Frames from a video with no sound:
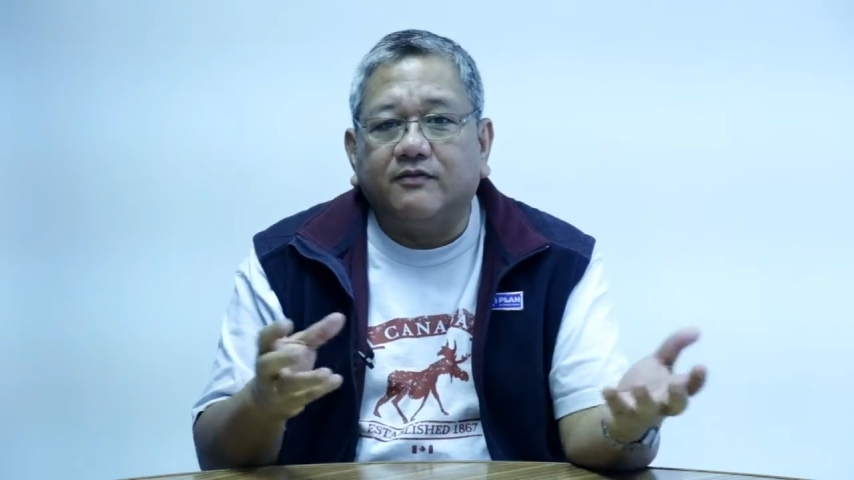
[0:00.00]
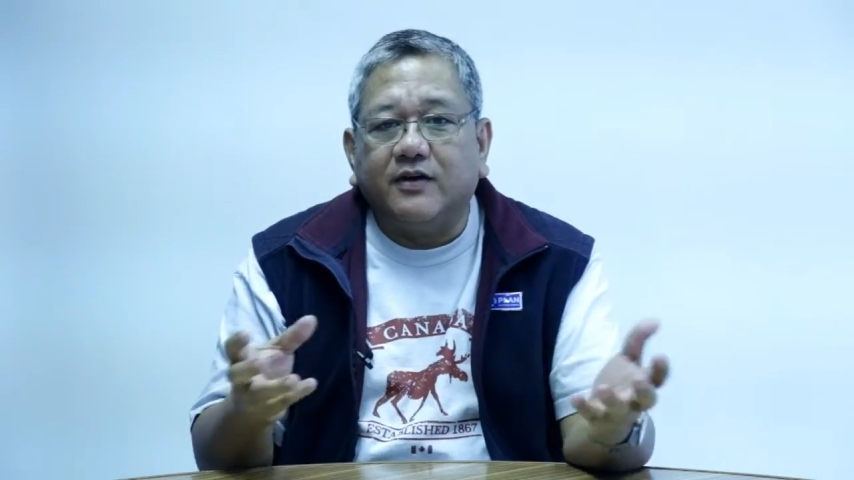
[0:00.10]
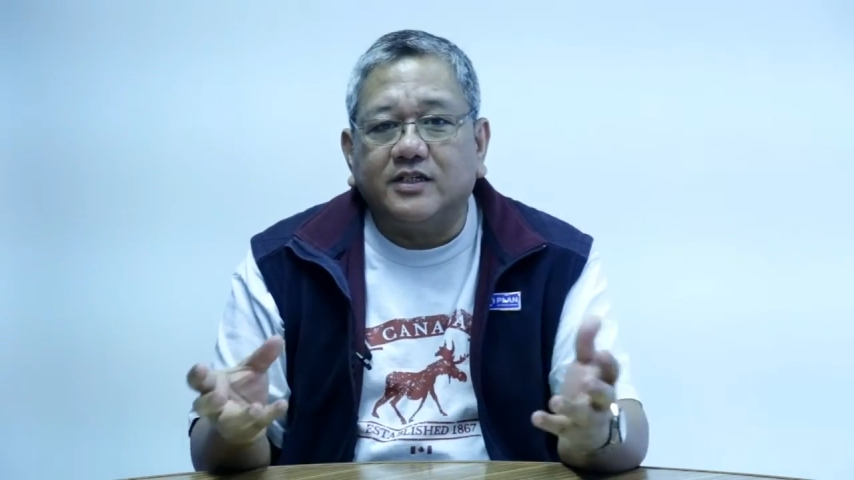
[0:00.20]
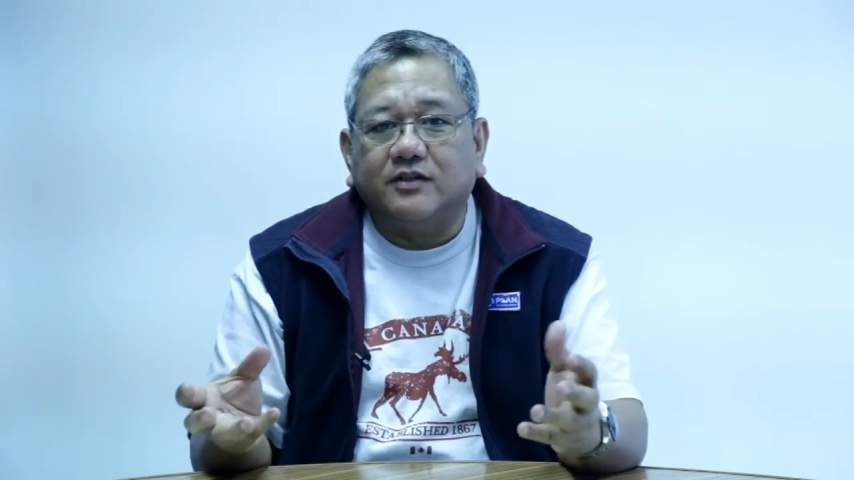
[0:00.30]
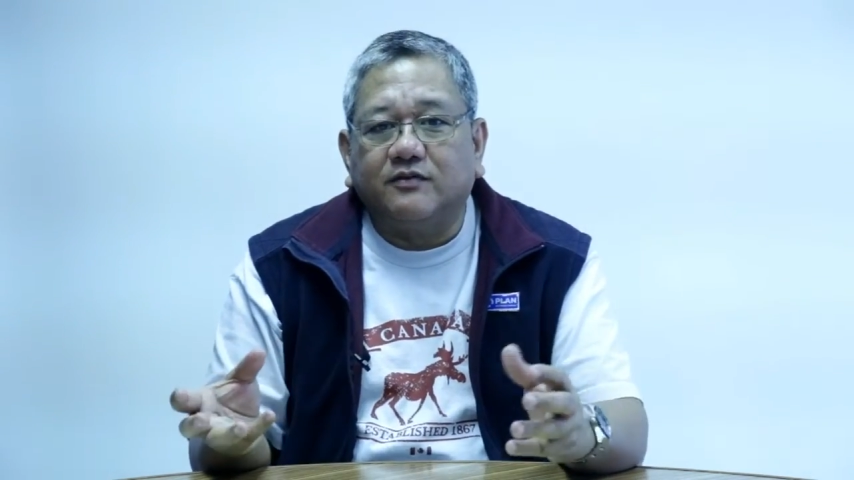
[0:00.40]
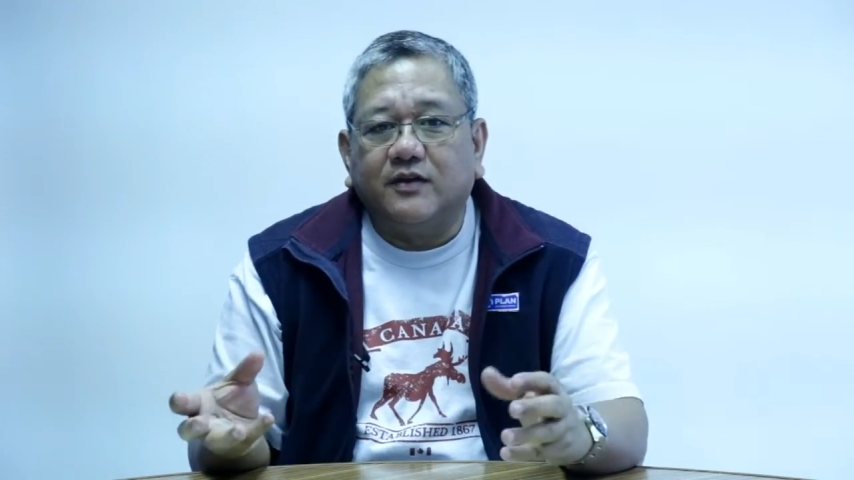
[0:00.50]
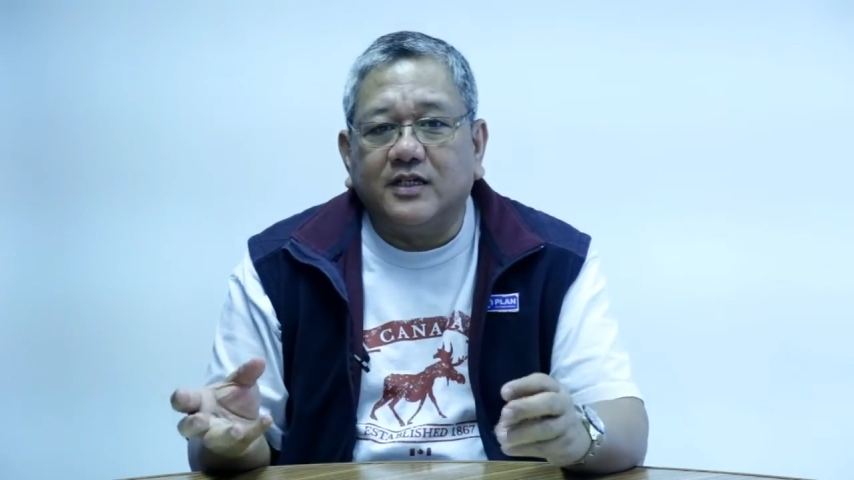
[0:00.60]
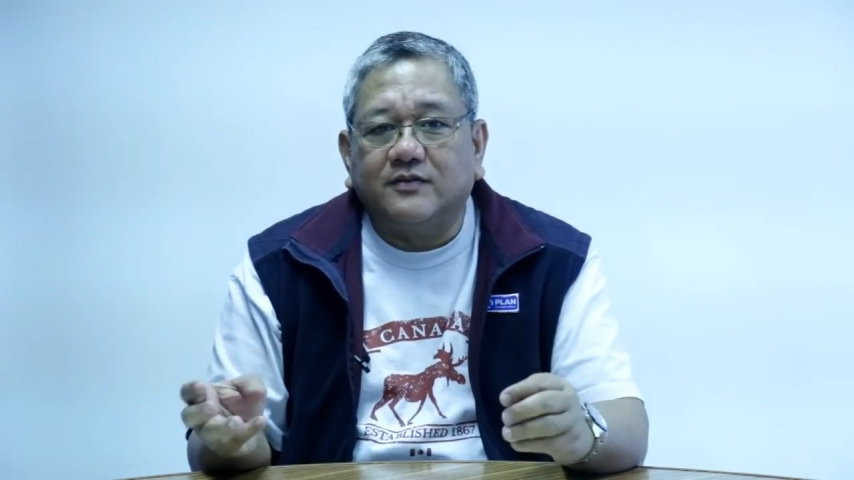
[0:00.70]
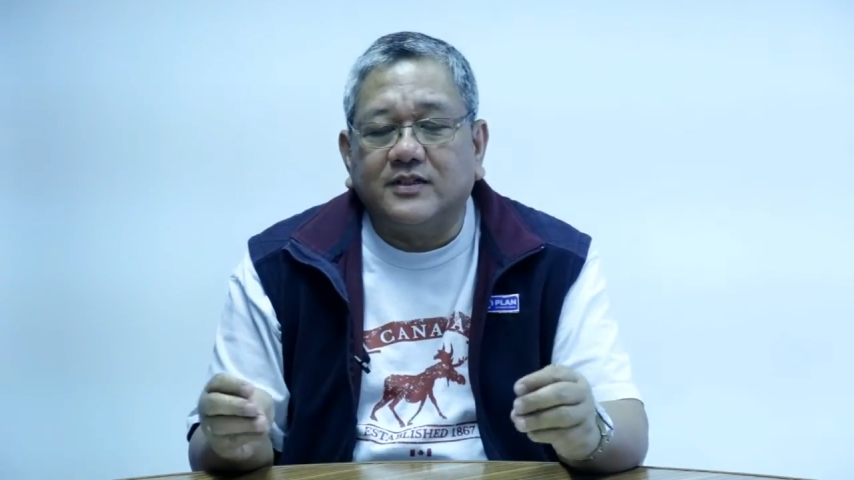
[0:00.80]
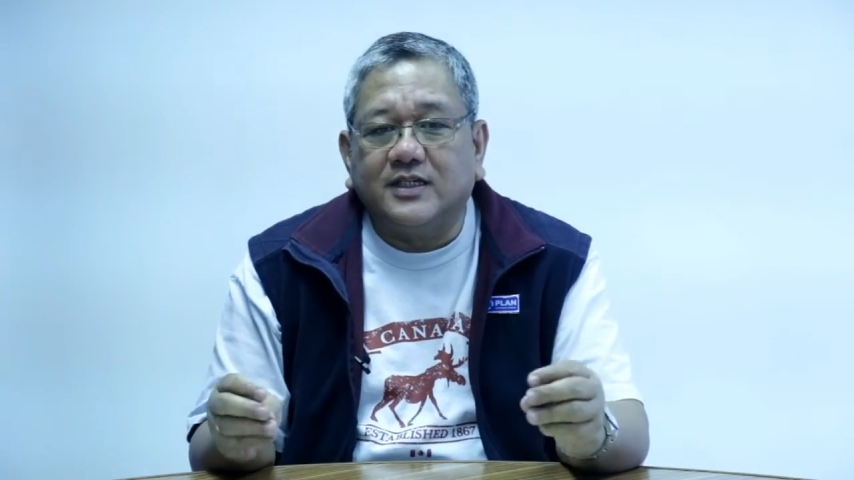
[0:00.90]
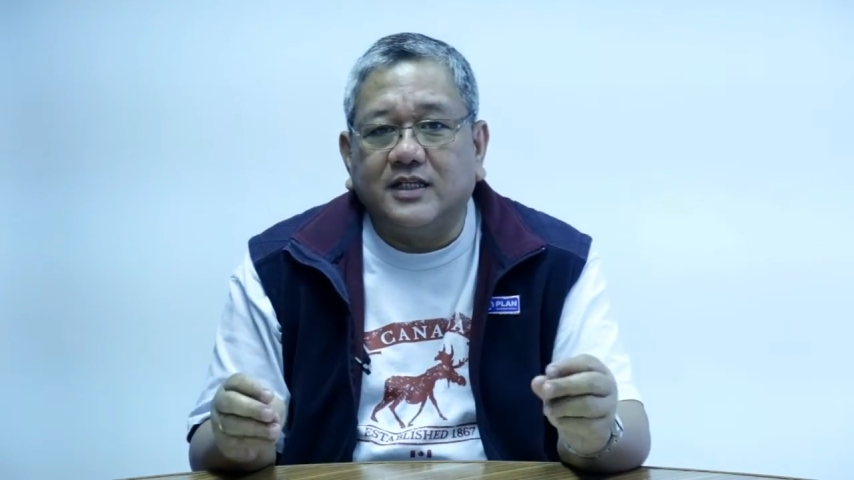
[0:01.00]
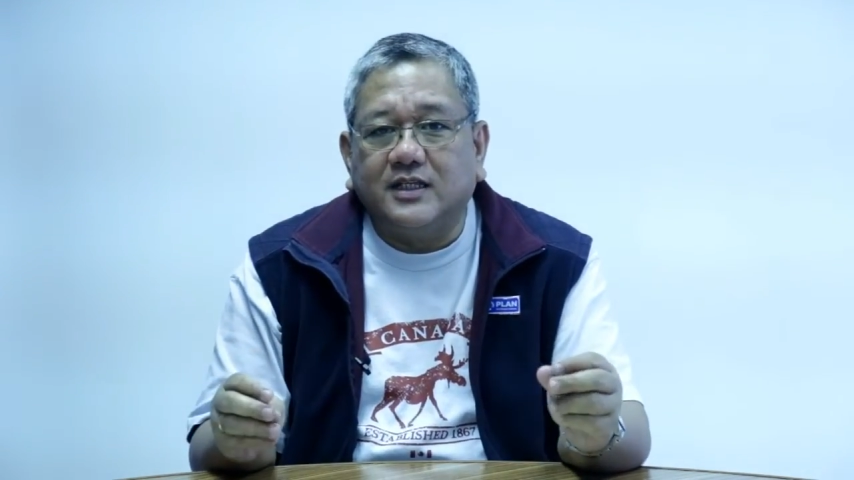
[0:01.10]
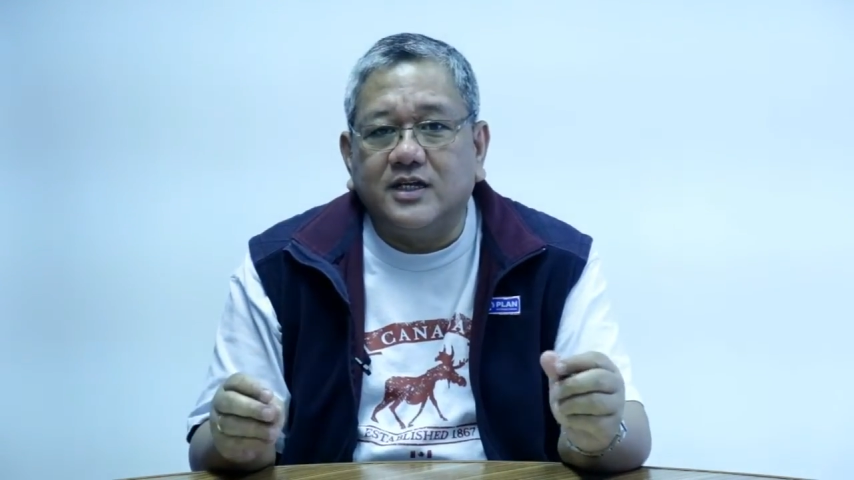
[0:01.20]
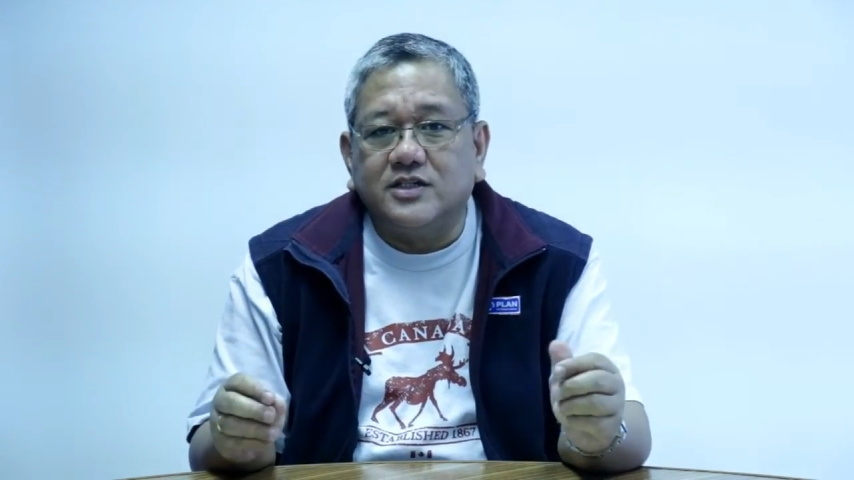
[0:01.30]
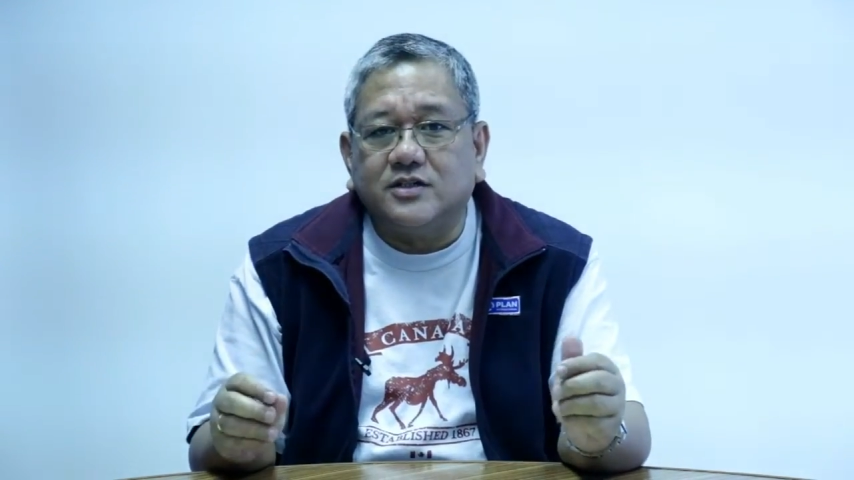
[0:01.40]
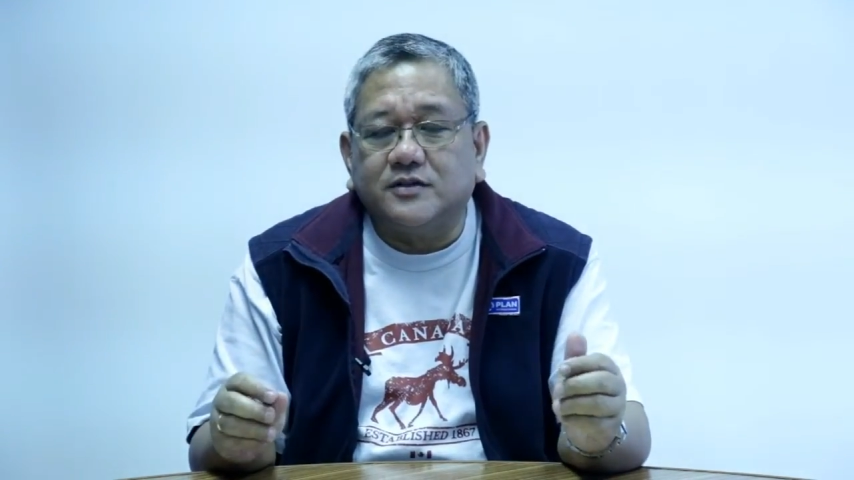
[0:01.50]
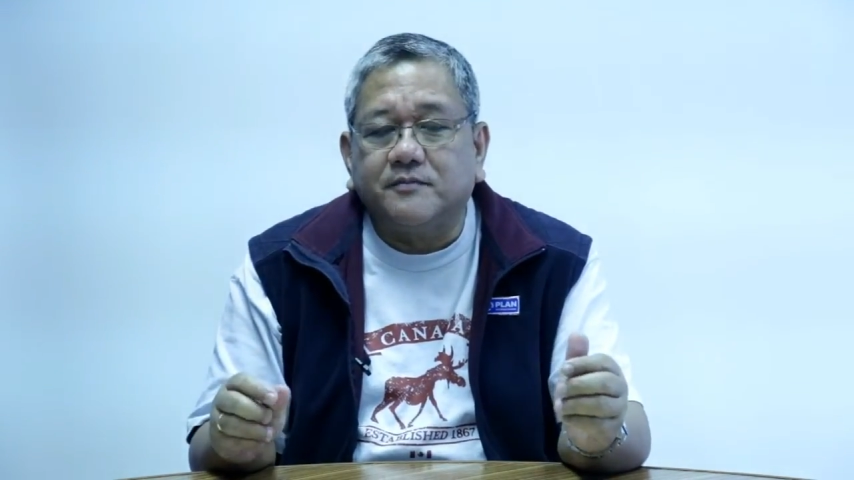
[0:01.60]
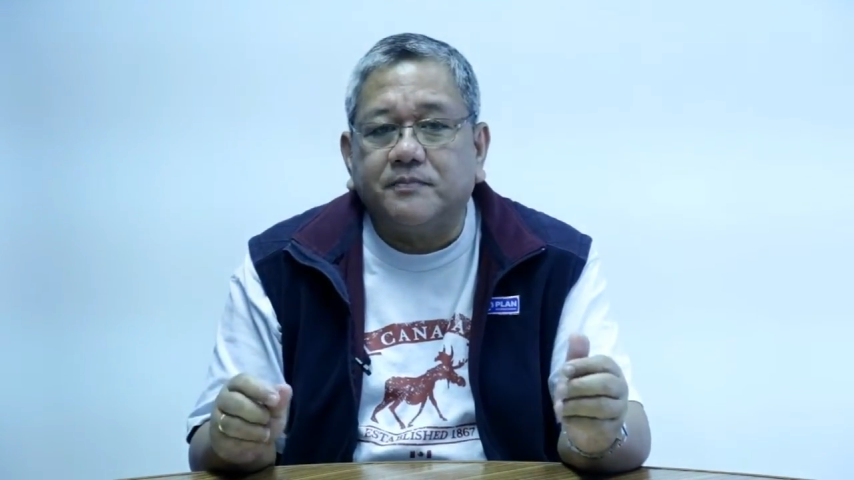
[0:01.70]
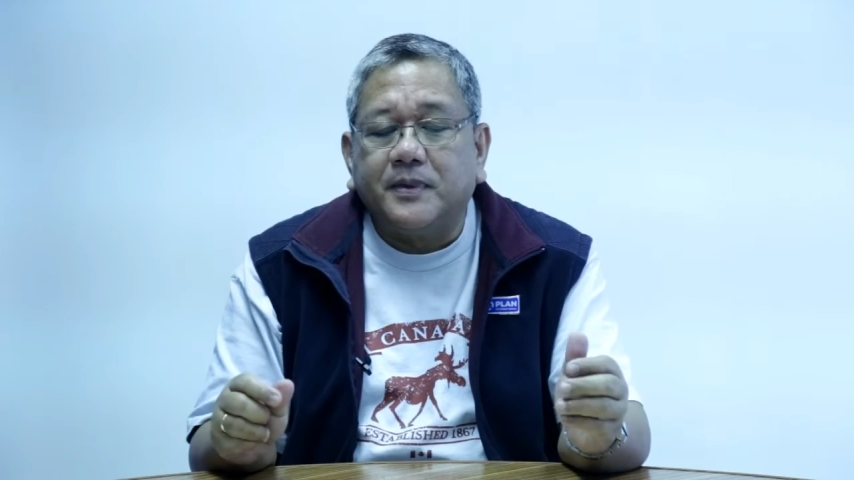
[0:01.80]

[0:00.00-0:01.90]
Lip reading: face-to-face facilitation.